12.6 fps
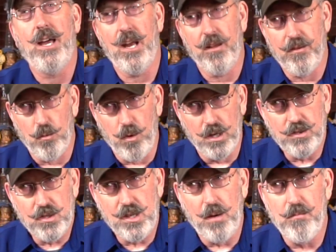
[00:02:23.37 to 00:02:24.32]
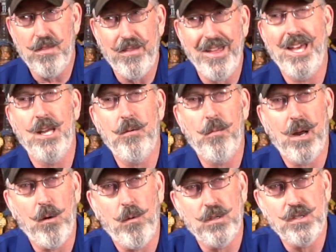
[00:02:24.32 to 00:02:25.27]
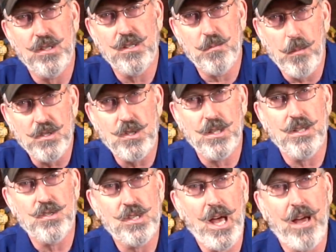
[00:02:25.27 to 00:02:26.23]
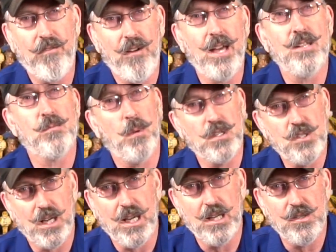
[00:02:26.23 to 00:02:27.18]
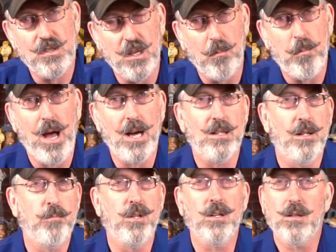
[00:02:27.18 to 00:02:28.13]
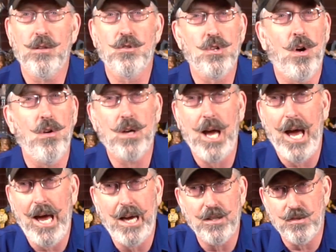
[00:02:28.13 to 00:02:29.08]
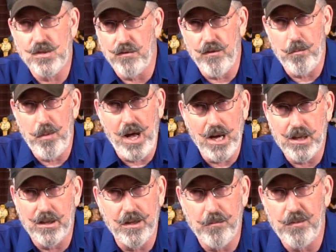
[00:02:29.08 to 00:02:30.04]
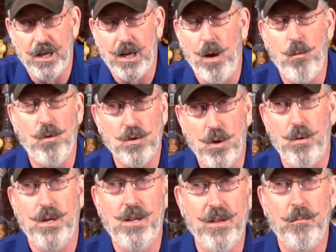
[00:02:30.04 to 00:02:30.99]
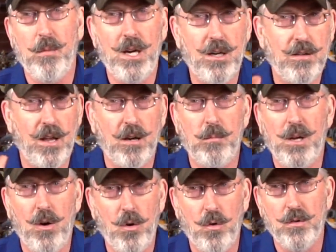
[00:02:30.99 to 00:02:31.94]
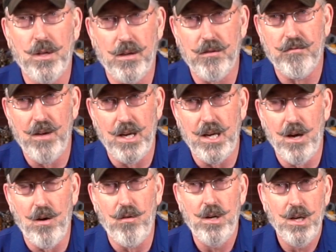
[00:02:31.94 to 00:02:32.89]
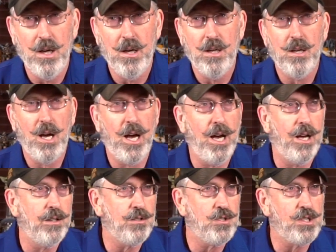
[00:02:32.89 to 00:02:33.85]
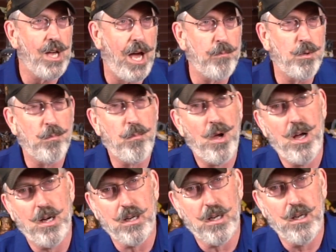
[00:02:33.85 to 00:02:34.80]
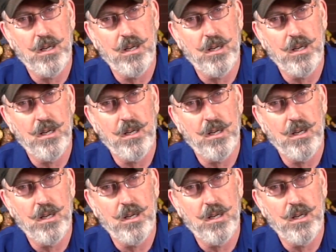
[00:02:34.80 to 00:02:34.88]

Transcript: Now, there was some then, but I wasn't as much into sci-fi as much, again, as the apocalyptic. There's all kinds of apocalyptic. I won't go into them here. That'll be a whole nother video. Cyberpunk.